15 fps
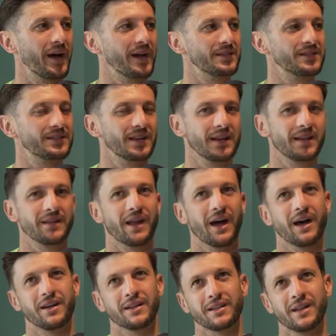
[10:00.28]
that and seen
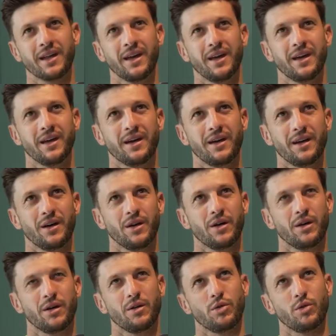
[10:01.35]
that,
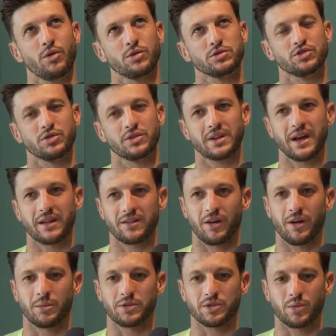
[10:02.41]
or during that
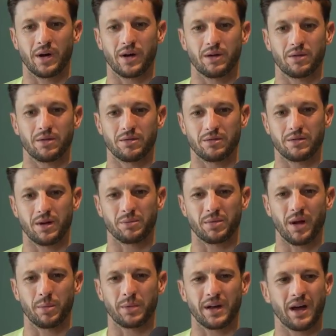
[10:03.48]
time as well, I'm
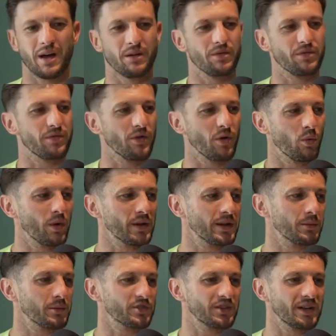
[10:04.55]
coming out of a
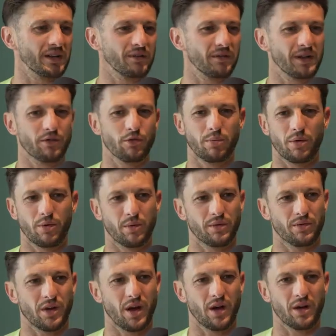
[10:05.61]
winning machine of Liverpool
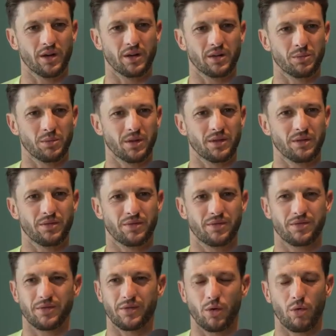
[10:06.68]
with Jurgen,
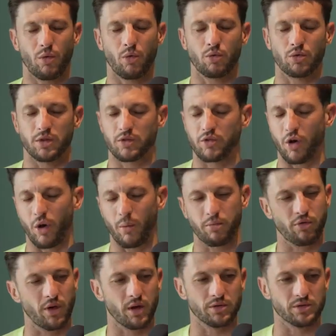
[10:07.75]
with all the top
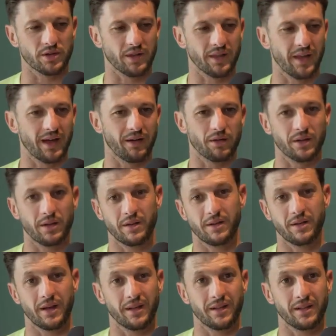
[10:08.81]
pros that are there,
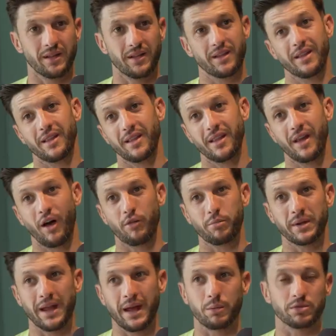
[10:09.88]
and I've
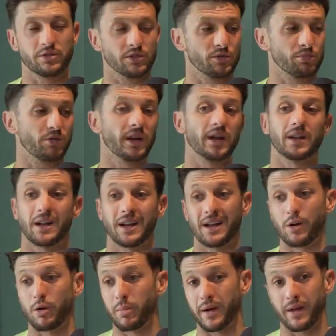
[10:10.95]
been able to sprinkle a
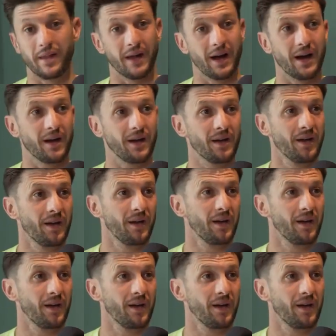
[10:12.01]
little bit of that